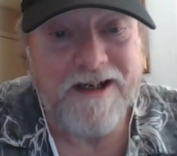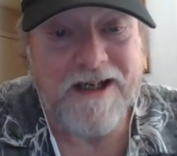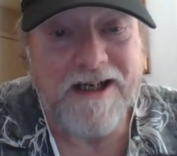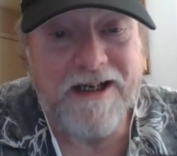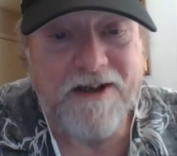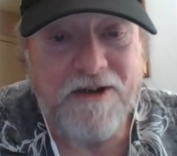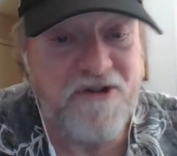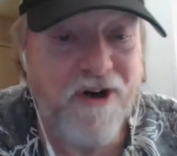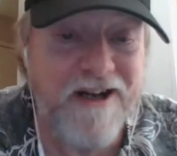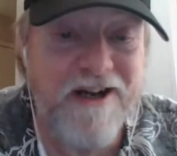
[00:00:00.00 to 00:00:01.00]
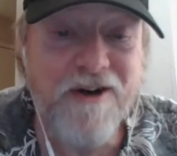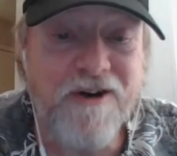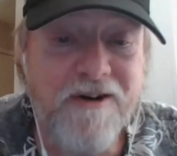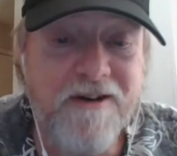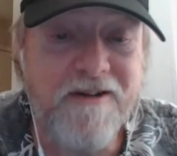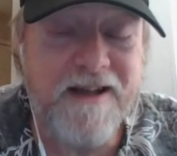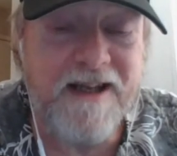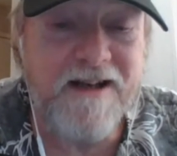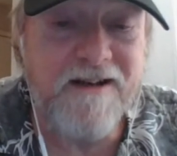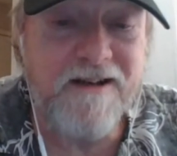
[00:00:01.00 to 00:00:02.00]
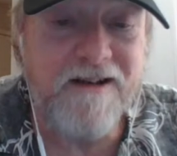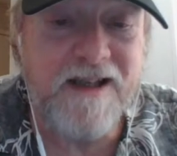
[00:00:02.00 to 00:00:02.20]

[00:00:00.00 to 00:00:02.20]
Uh, they're dirtier than